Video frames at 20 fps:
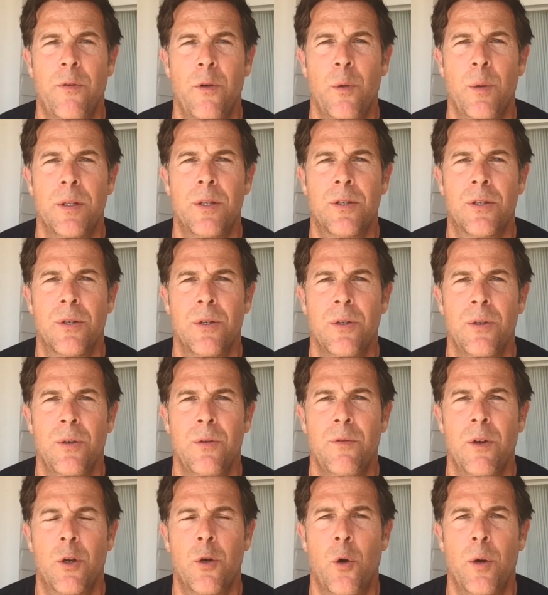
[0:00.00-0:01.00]
forward
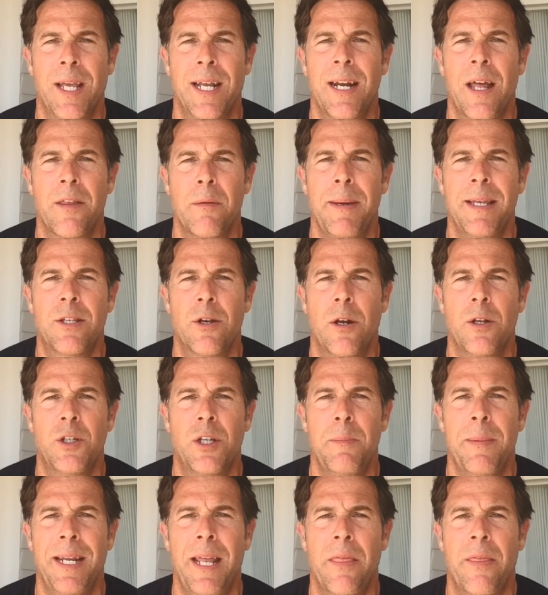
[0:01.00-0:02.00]
to recording another
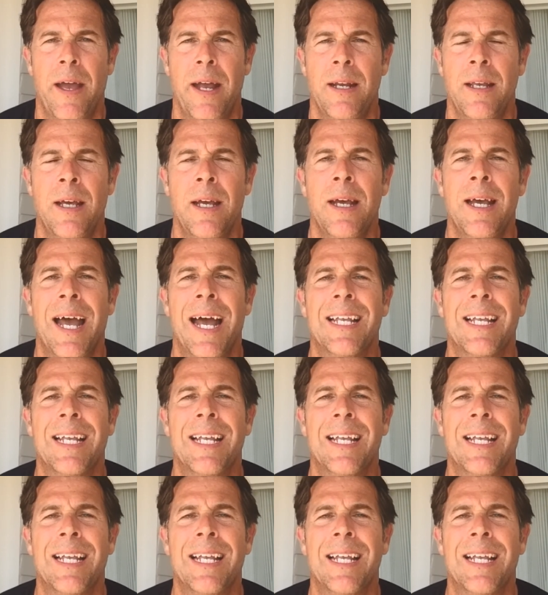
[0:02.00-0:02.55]
Meatology Minute then